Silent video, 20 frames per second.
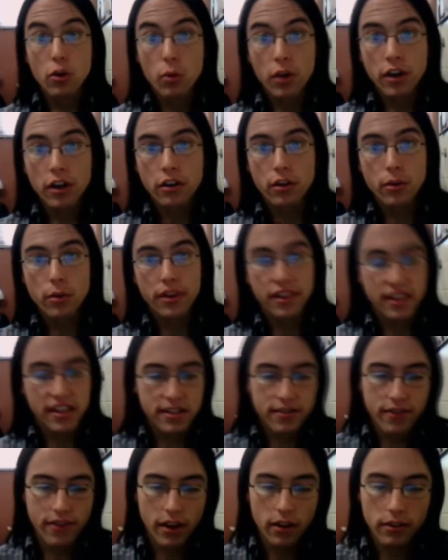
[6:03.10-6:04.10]
you want to do with
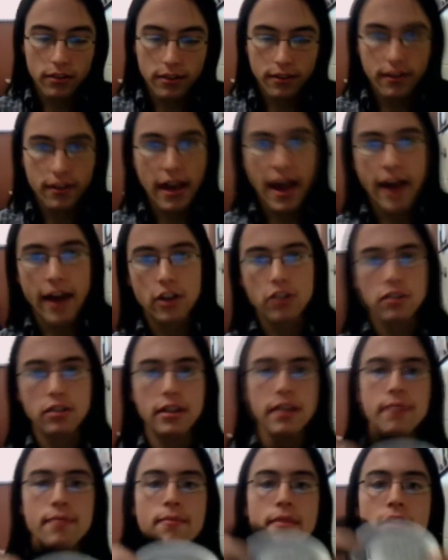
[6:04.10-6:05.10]
this felt
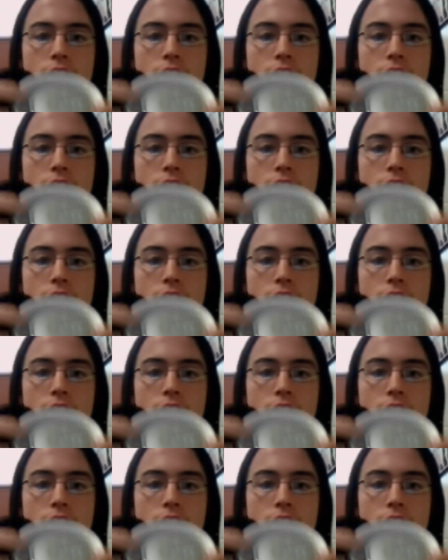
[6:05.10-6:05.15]
actually